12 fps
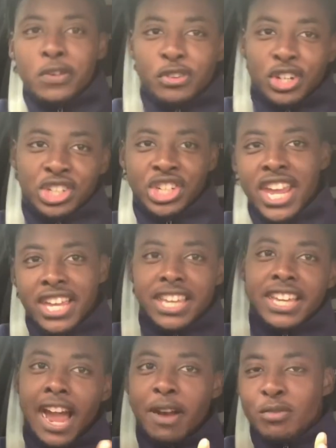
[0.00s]
the
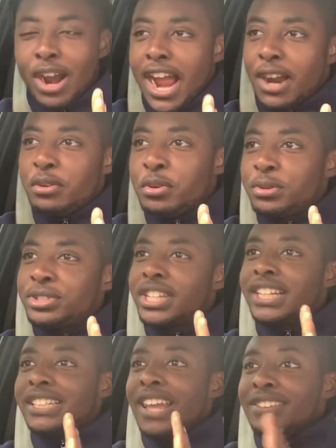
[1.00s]
shaky camera angles.
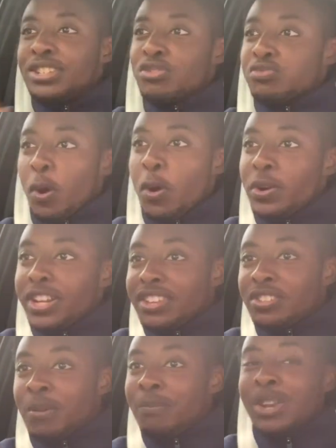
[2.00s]
This road
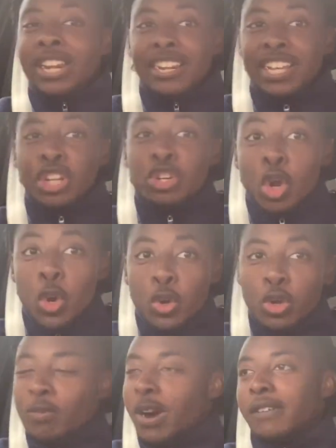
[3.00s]
is completely
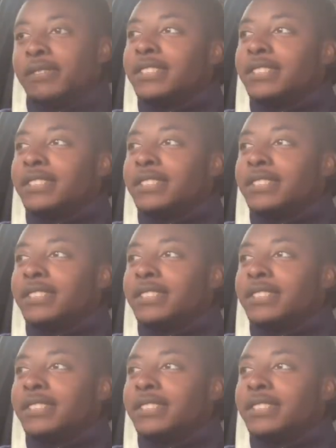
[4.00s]
doody, bruv.